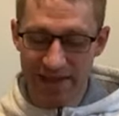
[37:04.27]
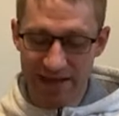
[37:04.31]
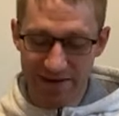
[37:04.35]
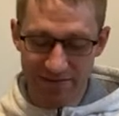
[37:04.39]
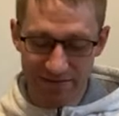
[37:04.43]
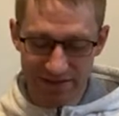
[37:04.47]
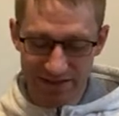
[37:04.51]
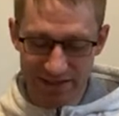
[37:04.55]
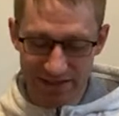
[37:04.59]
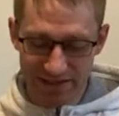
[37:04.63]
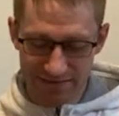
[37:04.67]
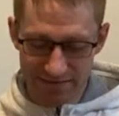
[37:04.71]
that
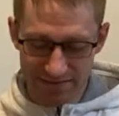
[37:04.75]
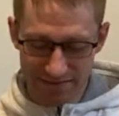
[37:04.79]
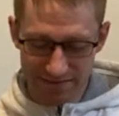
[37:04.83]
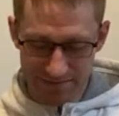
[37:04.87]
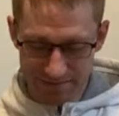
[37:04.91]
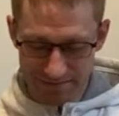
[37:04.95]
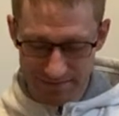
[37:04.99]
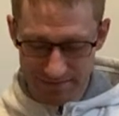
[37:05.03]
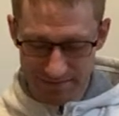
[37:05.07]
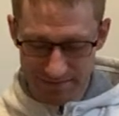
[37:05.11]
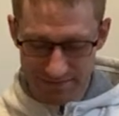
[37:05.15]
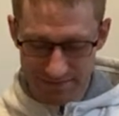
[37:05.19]
was it.
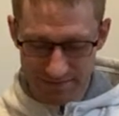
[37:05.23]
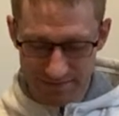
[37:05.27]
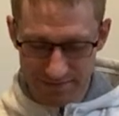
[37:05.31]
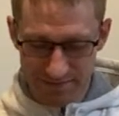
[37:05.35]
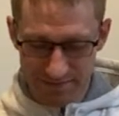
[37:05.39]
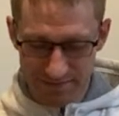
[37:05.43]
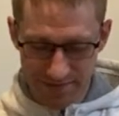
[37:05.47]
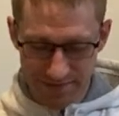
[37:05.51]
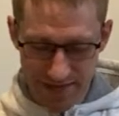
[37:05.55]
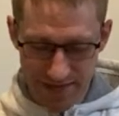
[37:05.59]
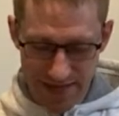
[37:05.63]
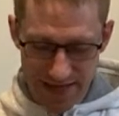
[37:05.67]

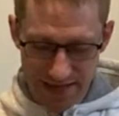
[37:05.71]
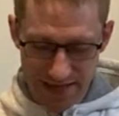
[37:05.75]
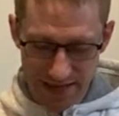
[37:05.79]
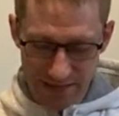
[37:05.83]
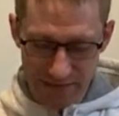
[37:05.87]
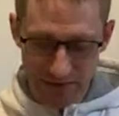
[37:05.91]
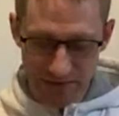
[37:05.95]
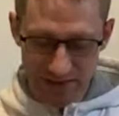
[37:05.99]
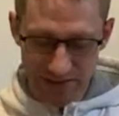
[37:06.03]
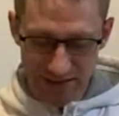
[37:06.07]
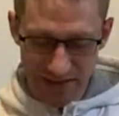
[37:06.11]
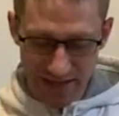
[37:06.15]
And it
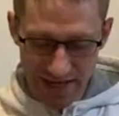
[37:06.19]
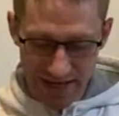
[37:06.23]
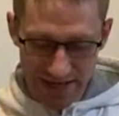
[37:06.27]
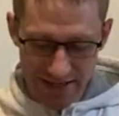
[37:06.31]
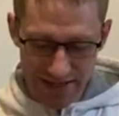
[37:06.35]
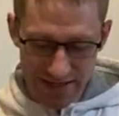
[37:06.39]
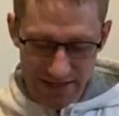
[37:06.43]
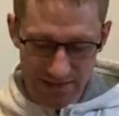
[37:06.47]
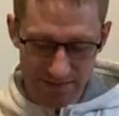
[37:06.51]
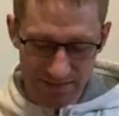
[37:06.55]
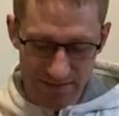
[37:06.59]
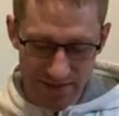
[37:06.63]
was
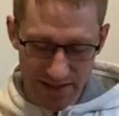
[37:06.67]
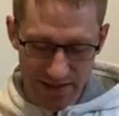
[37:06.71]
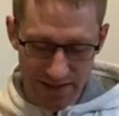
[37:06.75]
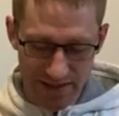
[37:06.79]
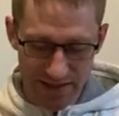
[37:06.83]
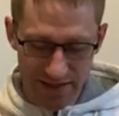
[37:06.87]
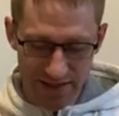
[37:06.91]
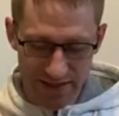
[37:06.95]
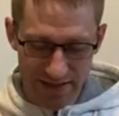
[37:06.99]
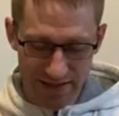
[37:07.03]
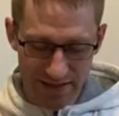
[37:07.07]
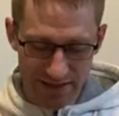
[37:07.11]
nice
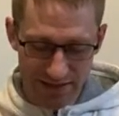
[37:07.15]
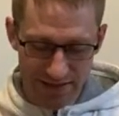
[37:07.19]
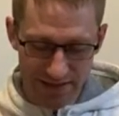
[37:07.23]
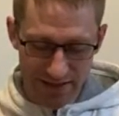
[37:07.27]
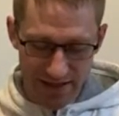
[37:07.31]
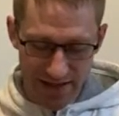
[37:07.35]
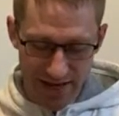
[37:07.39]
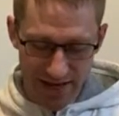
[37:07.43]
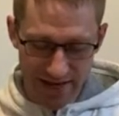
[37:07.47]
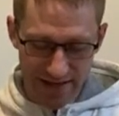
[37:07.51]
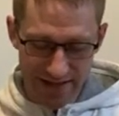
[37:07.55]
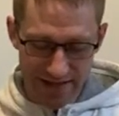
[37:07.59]
because
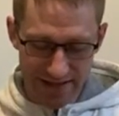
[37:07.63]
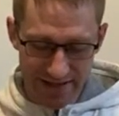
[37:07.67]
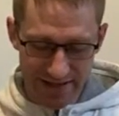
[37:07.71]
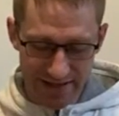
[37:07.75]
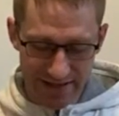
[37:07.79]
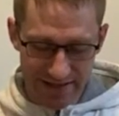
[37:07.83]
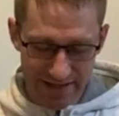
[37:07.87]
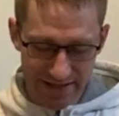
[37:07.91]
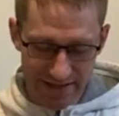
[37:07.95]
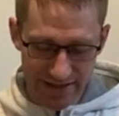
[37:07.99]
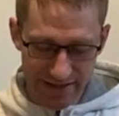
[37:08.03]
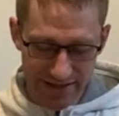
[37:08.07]
I
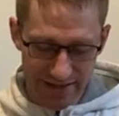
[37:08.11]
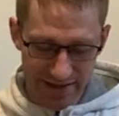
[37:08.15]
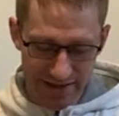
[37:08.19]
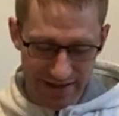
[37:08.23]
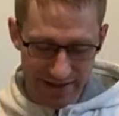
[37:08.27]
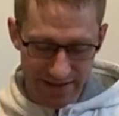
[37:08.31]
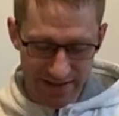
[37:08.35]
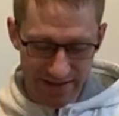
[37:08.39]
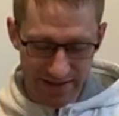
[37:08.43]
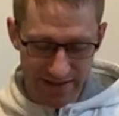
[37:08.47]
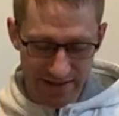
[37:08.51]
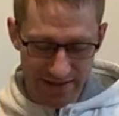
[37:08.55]
didn't
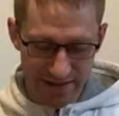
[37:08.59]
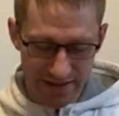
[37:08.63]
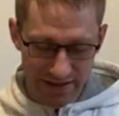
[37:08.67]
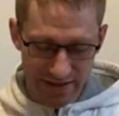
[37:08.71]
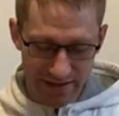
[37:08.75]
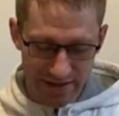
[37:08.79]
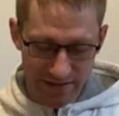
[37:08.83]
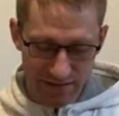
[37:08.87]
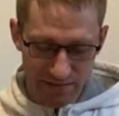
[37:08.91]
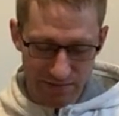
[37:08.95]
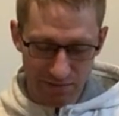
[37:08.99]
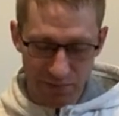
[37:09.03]

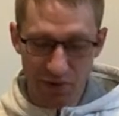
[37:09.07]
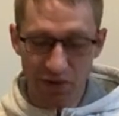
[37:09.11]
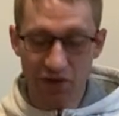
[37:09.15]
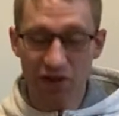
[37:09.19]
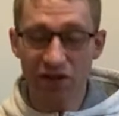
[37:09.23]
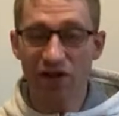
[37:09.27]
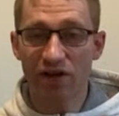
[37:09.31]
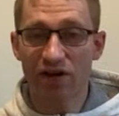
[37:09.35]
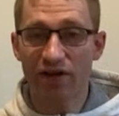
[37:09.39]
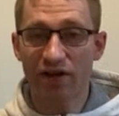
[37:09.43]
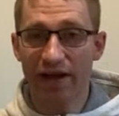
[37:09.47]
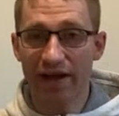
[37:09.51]
put a
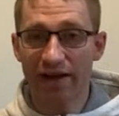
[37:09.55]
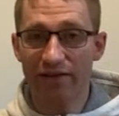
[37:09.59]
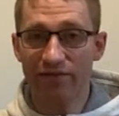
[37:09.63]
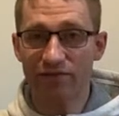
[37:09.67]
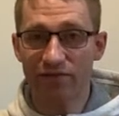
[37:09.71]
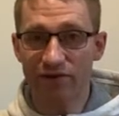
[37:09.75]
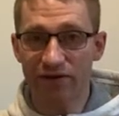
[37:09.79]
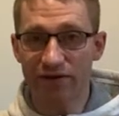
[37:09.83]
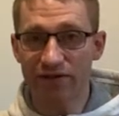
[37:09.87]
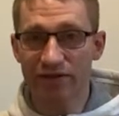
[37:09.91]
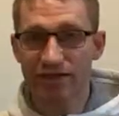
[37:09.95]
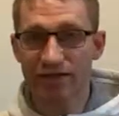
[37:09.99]
lot of
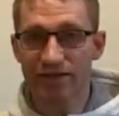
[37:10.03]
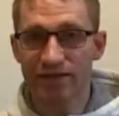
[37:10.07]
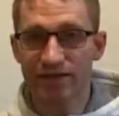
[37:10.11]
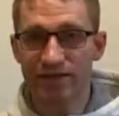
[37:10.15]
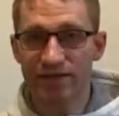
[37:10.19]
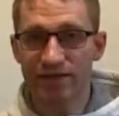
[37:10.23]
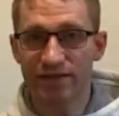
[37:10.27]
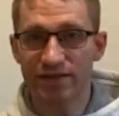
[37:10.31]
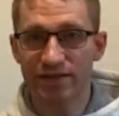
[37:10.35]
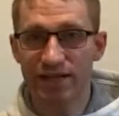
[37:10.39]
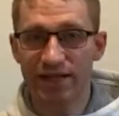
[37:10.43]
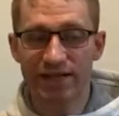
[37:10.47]
effort
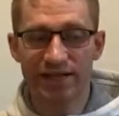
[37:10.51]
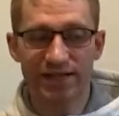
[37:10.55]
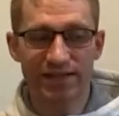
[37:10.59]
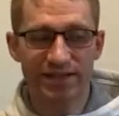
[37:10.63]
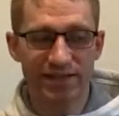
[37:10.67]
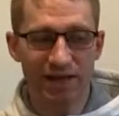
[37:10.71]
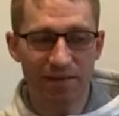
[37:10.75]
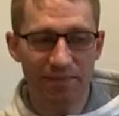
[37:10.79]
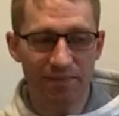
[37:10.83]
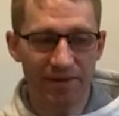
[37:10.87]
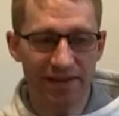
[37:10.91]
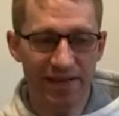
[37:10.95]
into
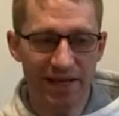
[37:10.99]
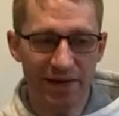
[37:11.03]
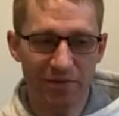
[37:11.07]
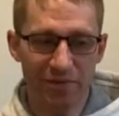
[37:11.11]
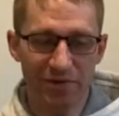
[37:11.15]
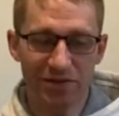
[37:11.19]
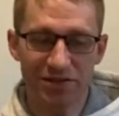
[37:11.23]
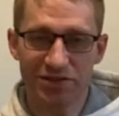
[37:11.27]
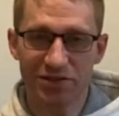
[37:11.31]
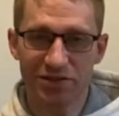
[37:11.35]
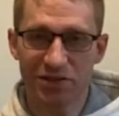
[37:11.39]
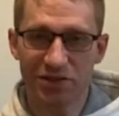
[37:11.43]
something that
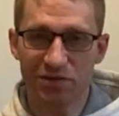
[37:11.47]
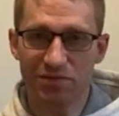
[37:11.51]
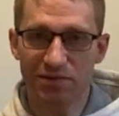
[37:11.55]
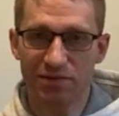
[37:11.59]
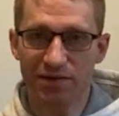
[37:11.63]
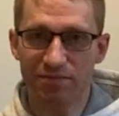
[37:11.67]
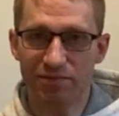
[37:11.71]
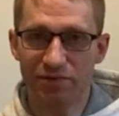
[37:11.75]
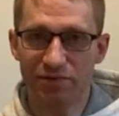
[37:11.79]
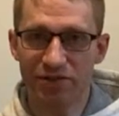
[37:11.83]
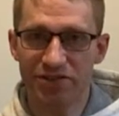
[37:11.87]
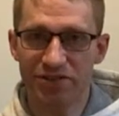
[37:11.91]
wasn't going to
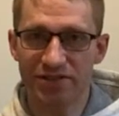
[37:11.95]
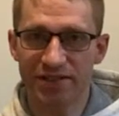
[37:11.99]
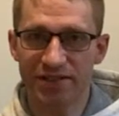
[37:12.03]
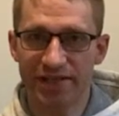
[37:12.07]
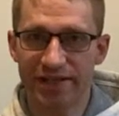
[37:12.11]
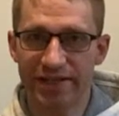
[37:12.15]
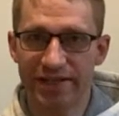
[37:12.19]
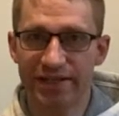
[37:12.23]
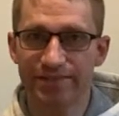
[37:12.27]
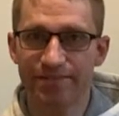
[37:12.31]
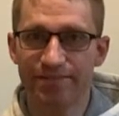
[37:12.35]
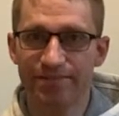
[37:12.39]
be
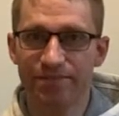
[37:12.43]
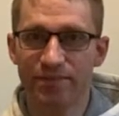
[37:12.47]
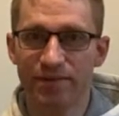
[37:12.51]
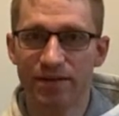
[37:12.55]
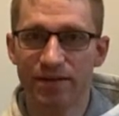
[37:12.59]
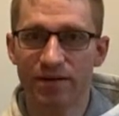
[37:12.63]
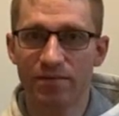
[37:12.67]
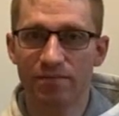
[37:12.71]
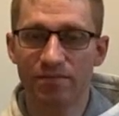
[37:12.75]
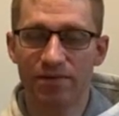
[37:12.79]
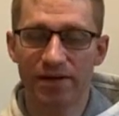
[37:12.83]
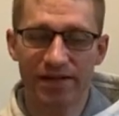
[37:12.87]
appreciated,
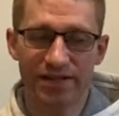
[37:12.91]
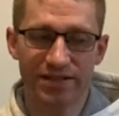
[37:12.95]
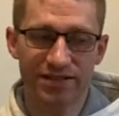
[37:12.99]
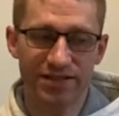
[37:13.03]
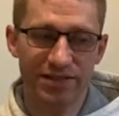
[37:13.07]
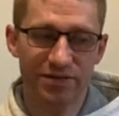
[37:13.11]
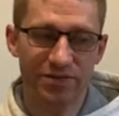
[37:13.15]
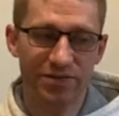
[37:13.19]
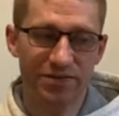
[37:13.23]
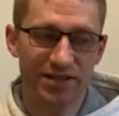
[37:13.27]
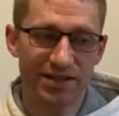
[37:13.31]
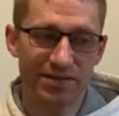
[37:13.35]
but I
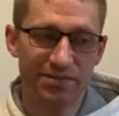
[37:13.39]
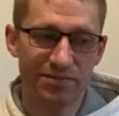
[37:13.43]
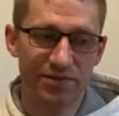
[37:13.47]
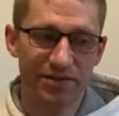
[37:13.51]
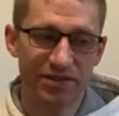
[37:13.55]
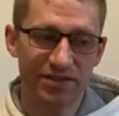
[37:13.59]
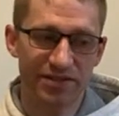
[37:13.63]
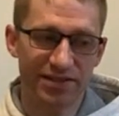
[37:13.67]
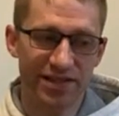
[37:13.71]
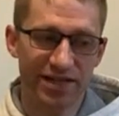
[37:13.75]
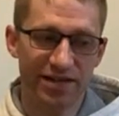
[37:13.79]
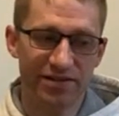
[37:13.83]
still was able
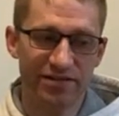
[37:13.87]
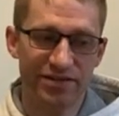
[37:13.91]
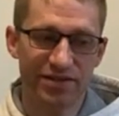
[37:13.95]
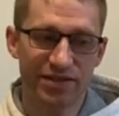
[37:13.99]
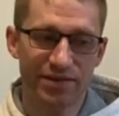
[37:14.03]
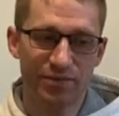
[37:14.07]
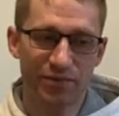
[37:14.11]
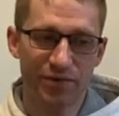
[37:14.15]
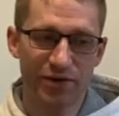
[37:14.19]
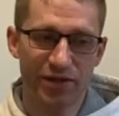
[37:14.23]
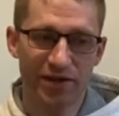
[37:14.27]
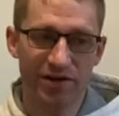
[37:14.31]
to share
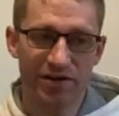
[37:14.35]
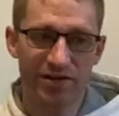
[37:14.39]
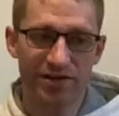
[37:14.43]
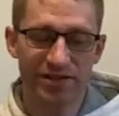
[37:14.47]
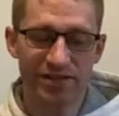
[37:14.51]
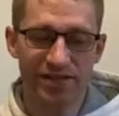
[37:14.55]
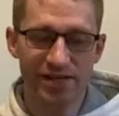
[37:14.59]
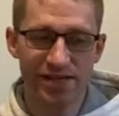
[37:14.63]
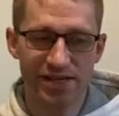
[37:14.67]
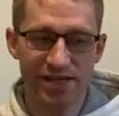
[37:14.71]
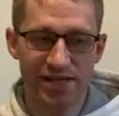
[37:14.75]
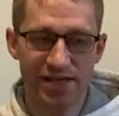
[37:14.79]
some really good
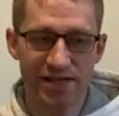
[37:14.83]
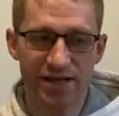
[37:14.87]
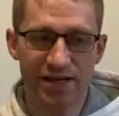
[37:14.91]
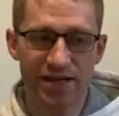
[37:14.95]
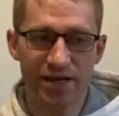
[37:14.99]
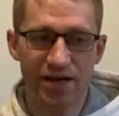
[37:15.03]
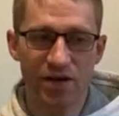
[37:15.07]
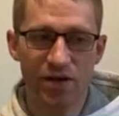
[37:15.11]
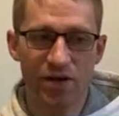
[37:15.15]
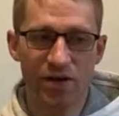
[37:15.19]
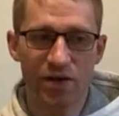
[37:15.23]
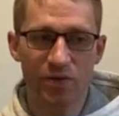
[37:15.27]
tea
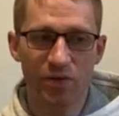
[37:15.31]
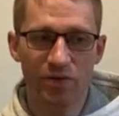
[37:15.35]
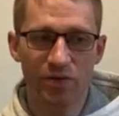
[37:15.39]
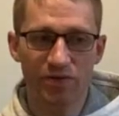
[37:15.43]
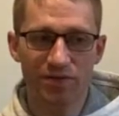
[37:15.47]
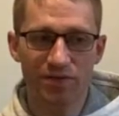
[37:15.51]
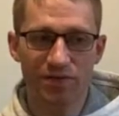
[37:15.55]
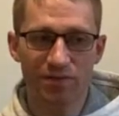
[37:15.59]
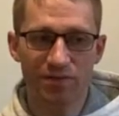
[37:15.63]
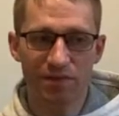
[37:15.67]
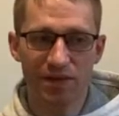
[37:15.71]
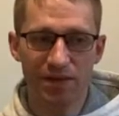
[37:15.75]
with
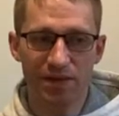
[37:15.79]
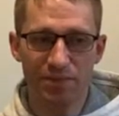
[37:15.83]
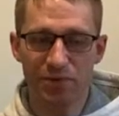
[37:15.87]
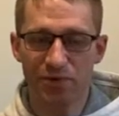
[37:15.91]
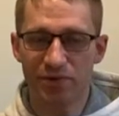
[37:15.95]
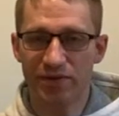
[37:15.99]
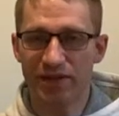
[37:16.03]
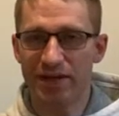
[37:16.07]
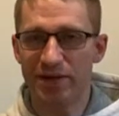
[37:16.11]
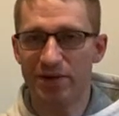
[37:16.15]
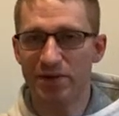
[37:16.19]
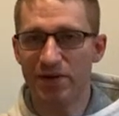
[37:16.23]
some
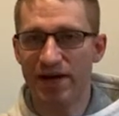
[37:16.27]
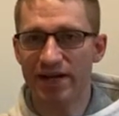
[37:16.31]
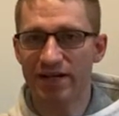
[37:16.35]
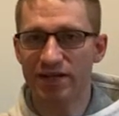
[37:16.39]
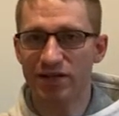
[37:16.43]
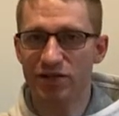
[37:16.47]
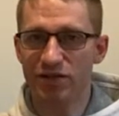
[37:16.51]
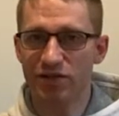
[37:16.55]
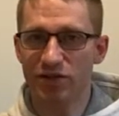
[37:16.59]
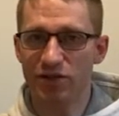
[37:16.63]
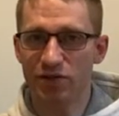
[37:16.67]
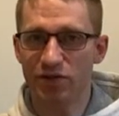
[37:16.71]
people, and they all had
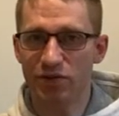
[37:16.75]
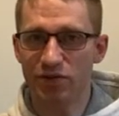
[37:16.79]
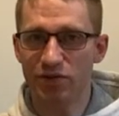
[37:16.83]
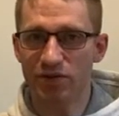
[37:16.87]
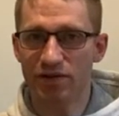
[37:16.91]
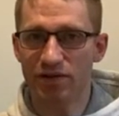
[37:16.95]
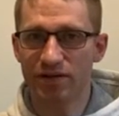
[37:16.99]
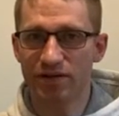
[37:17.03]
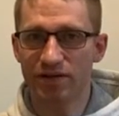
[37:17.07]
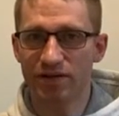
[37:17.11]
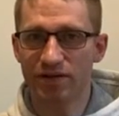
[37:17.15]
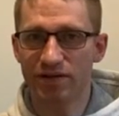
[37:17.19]
a
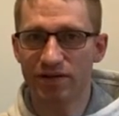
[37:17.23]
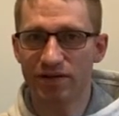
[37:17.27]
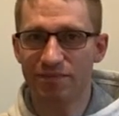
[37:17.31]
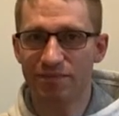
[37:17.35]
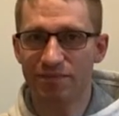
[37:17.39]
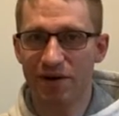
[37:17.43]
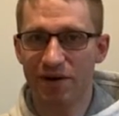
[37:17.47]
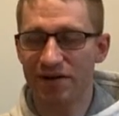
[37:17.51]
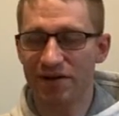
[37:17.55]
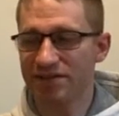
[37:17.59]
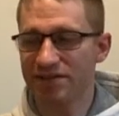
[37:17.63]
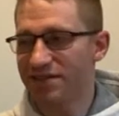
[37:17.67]
new,
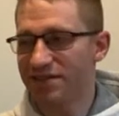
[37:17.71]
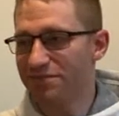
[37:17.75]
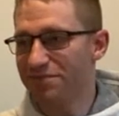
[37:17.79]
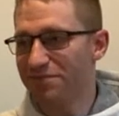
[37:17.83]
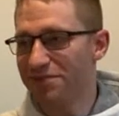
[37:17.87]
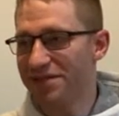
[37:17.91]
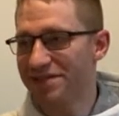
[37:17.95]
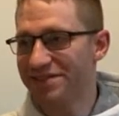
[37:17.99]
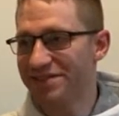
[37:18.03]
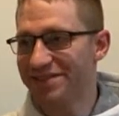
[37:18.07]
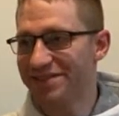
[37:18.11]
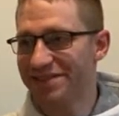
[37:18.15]
positive,
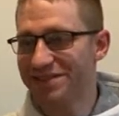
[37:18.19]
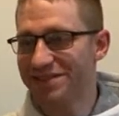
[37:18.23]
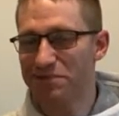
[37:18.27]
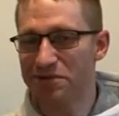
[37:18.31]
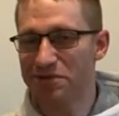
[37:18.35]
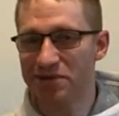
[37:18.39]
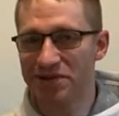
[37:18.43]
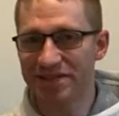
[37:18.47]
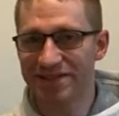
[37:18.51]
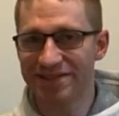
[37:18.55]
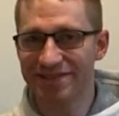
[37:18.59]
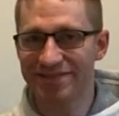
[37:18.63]
pleasant
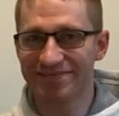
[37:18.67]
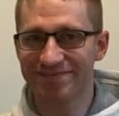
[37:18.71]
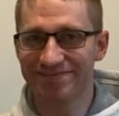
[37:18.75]
experience.